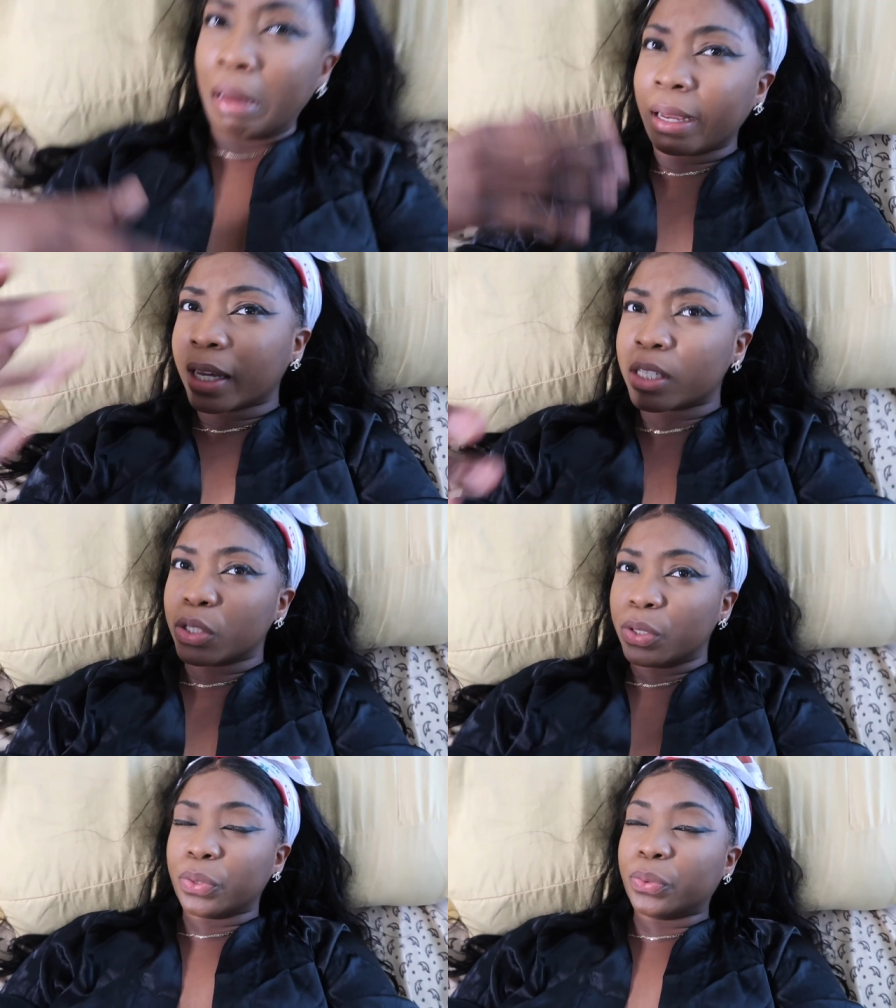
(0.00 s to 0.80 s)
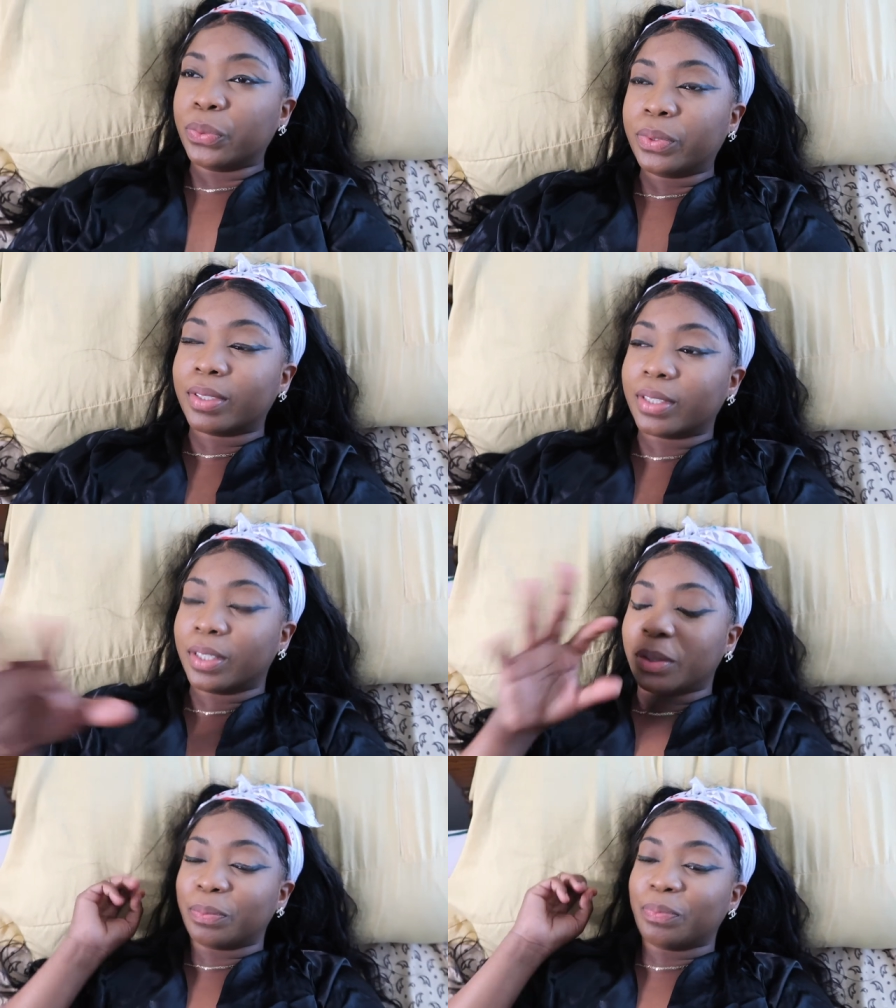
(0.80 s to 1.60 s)
I guess knew.
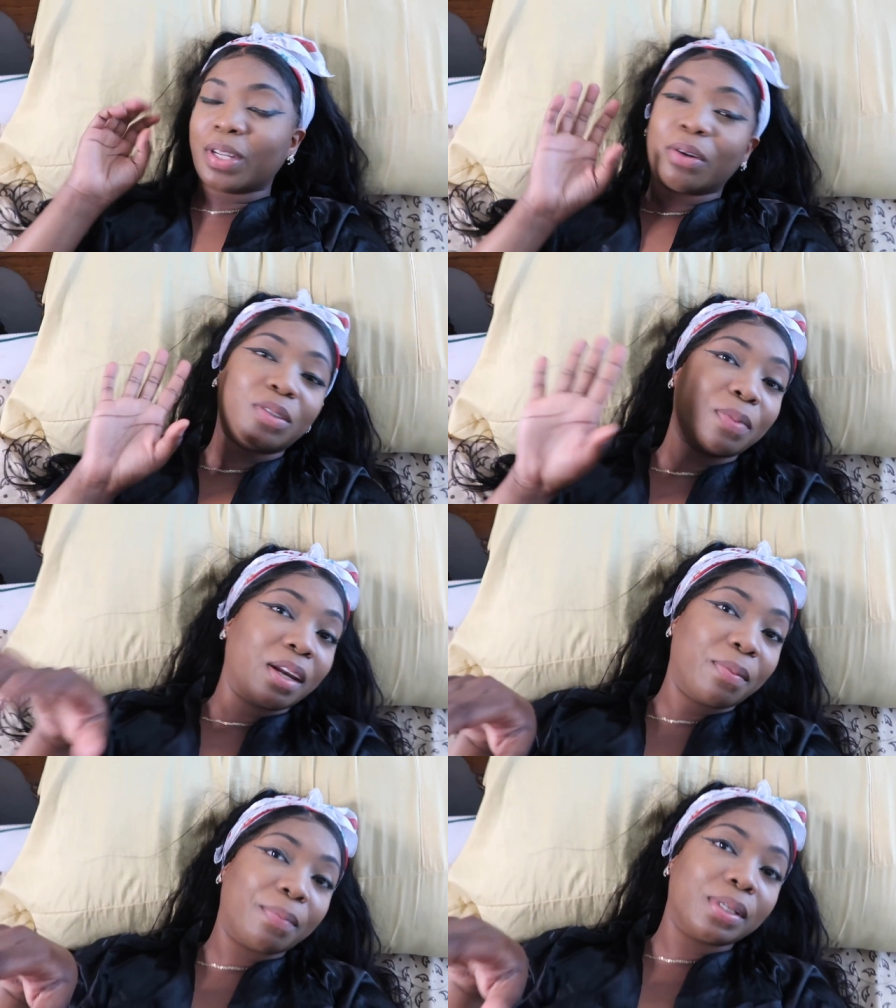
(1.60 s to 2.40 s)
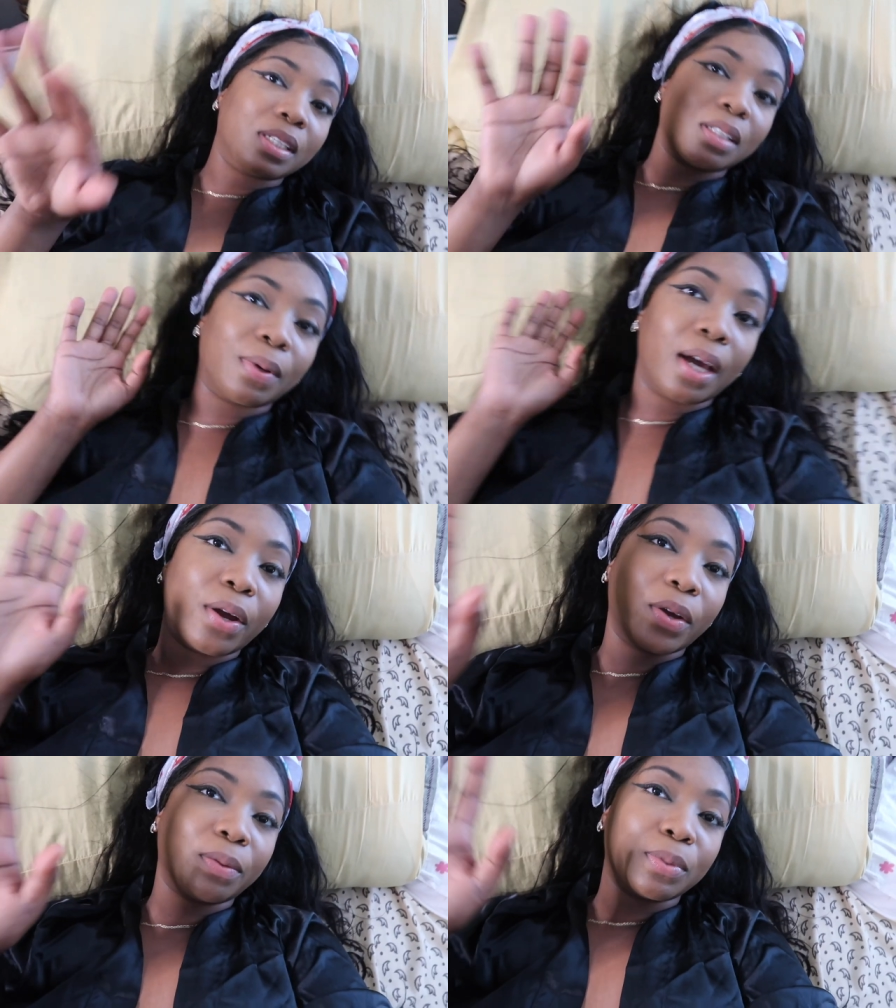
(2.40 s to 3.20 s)
Um, I was minding my business but I
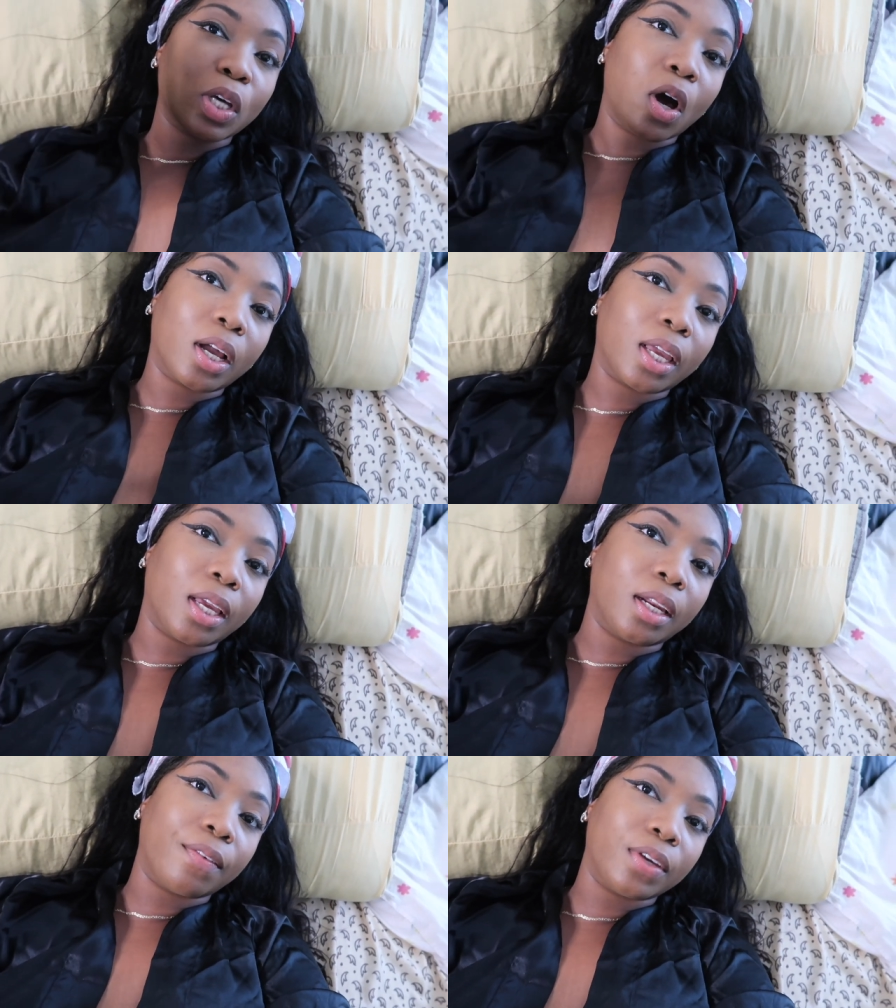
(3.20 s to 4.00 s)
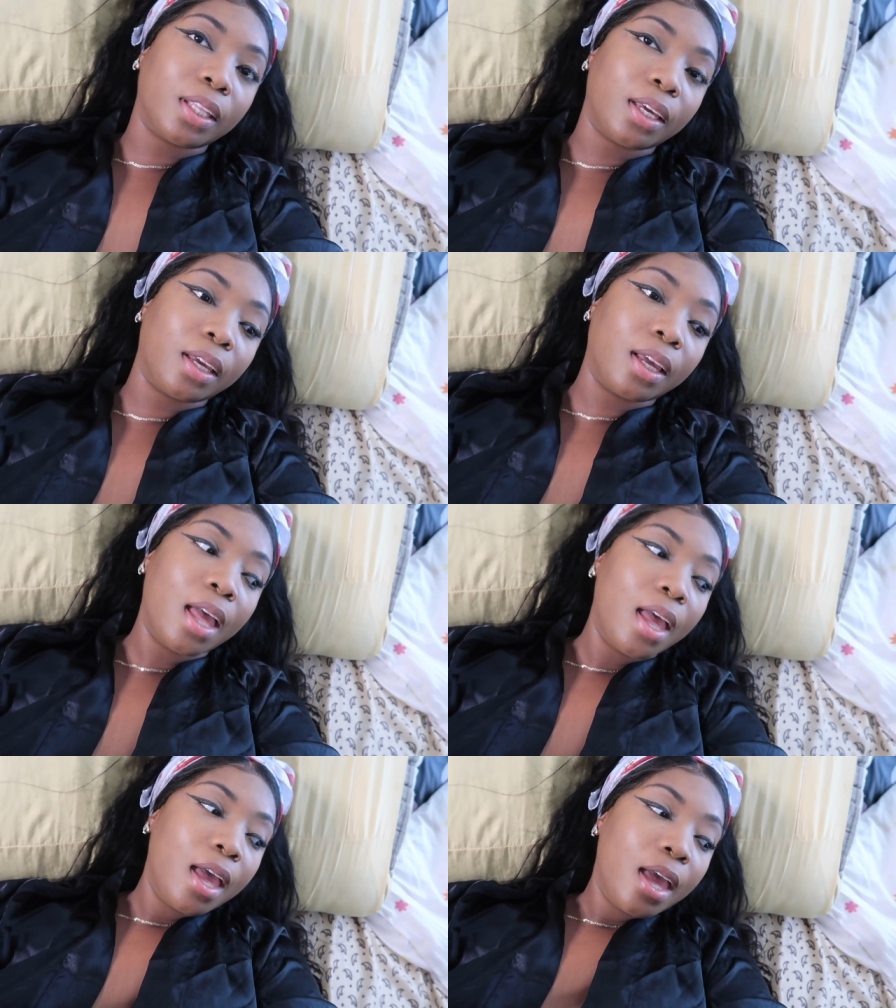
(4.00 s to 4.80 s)
heard them talking and everything
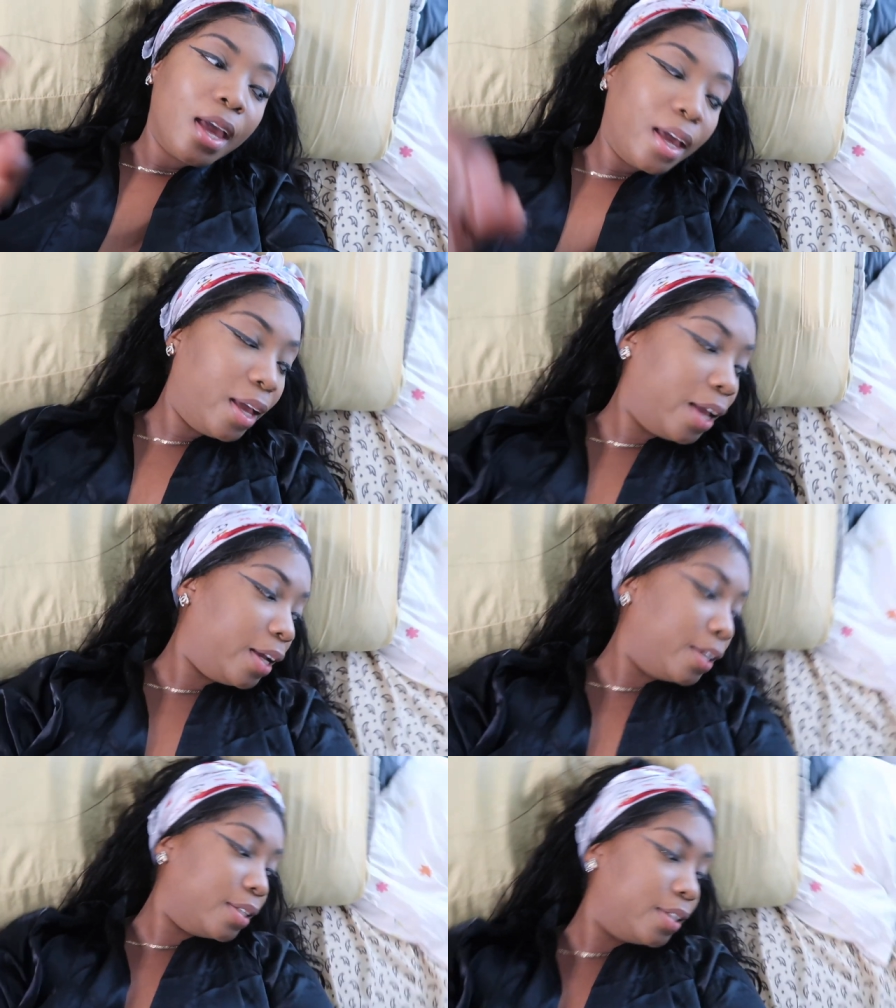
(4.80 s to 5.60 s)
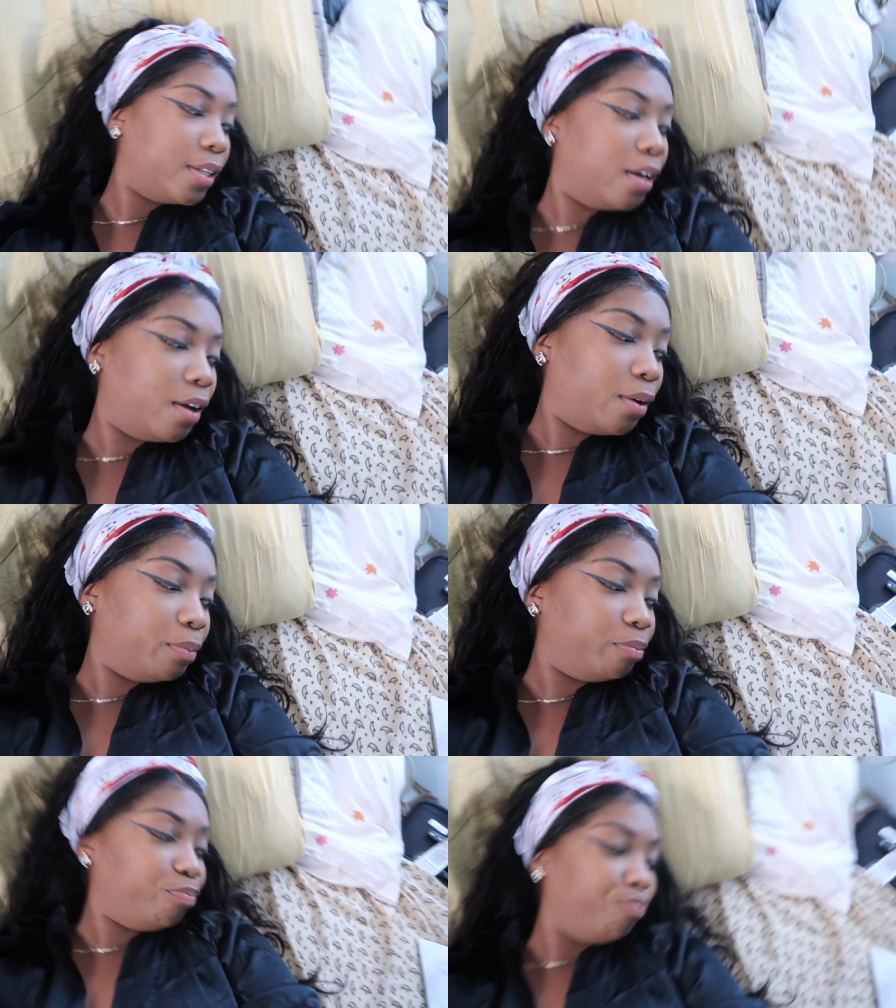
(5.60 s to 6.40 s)
and
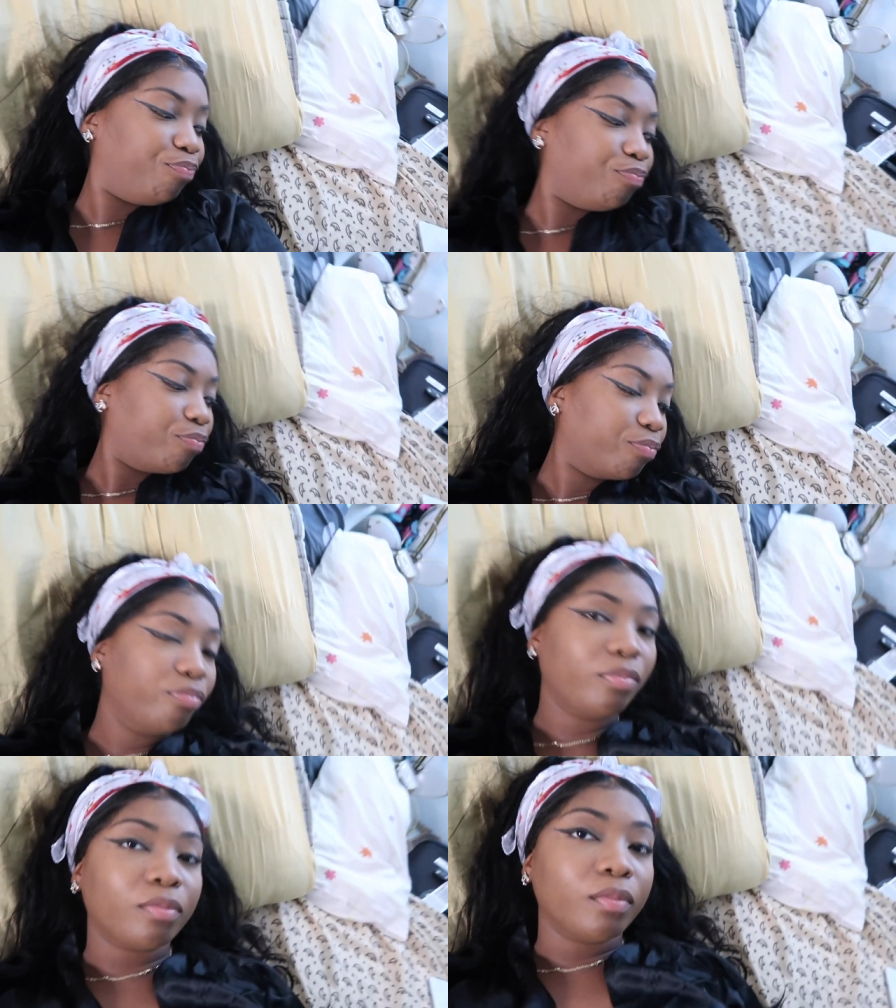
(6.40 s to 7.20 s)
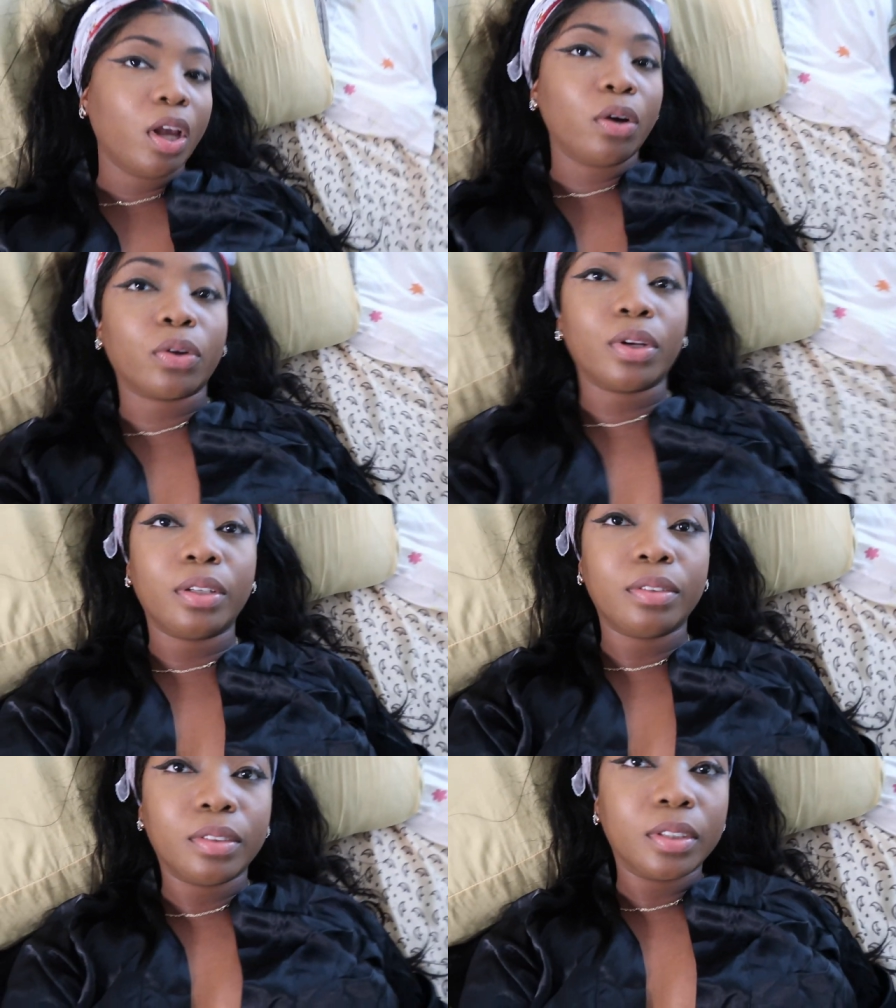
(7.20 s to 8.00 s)
um hold on.